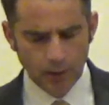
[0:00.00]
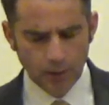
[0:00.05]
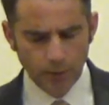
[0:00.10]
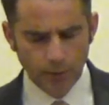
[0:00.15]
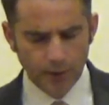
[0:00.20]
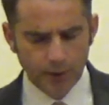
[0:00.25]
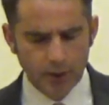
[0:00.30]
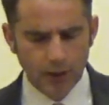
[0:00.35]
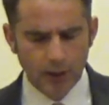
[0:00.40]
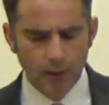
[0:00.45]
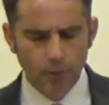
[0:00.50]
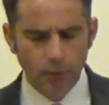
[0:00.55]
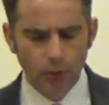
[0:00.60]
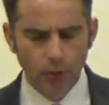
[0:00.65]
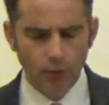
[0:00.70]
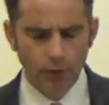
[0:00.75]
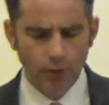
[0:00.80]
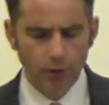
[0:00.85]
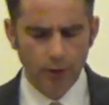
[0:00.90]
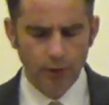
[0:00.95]
We come,
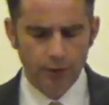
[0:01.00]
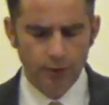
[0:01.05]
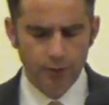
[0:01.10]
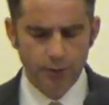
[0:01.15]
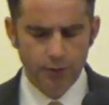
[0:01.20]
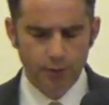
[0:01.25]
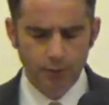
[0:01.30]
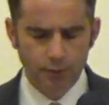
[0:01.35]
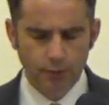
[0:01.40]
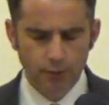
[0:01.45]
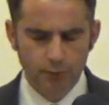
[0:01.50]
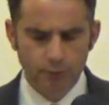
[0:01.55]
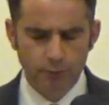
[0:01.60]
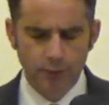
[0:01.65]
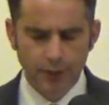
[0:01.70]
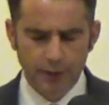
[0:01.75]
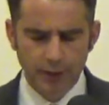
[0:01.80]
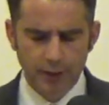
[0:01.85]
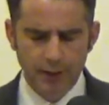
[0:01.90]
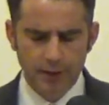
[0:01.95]
O Lord, to
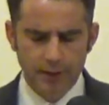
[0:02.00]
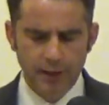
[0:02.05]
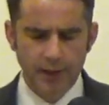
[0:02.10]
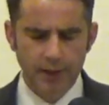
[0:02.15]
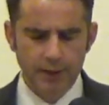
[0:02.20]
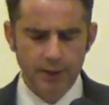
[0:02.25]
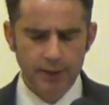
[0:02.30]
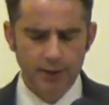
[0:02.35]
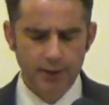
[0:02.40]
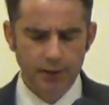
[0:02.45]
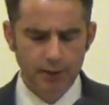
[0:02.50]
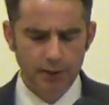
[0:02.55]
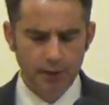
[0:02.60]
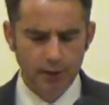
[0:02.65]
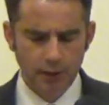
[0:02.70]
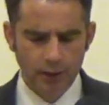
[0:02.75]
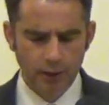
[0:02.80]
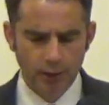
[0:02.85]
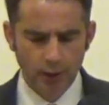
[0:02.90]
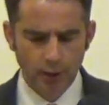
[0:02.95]
recognize
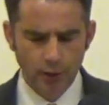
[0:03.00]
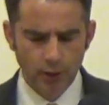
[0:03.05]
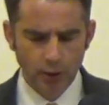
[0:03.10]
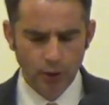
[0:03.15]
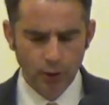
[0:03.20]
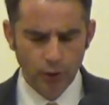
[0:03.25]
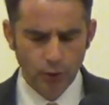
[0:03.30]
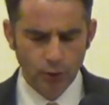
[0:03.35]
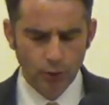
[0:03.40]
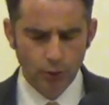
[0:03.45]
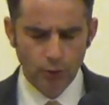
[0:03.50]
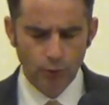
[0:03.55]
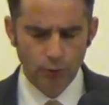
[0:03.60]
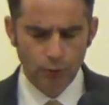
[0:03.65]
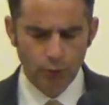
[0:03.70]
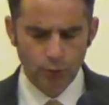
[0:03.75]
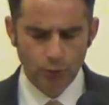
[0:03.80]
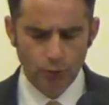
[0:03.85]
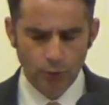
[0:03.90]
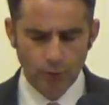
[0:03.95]
who
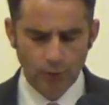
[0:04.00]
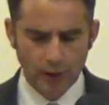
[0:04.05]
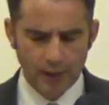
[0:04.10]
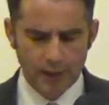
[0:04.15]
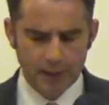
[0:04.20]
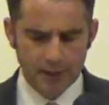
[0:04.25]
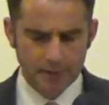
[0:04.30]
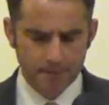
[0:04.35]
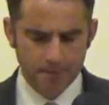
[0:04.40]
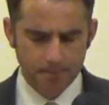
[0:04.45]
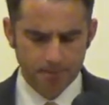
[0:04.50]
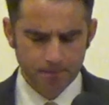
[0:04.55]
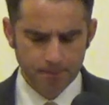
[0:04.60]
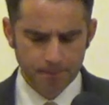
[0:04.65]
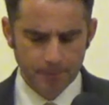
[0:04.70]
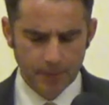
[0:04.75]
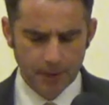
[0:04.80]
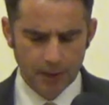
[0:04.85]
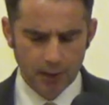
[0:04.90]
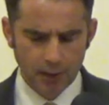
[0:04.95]
you are
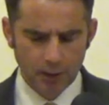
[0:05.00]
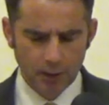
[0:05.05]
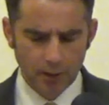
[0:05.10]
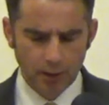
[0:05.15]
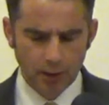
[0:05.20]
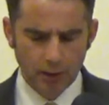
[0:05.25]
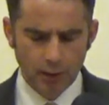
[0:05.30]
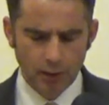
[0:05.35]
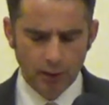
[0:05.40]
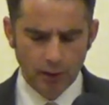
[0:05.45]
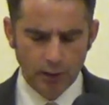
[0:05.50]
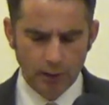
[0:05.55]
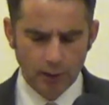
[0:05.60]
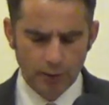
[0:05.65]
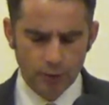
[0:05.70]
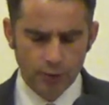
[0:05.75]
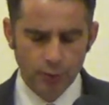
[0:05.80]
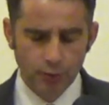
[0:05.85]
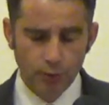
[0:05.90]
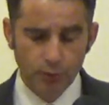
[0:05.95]

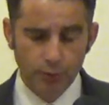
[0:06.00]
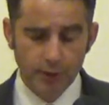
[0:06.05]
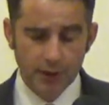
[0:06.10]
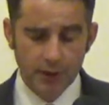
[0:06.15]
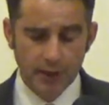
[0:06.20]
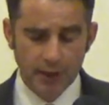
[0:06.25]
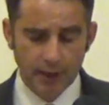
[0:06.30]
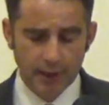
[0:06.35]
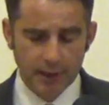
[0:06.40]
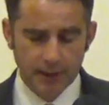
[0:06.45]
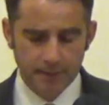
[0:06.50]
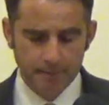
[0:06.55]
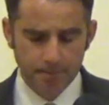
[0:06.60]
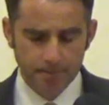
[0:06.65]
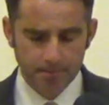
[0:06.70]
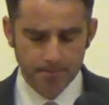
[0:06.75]
and who we are.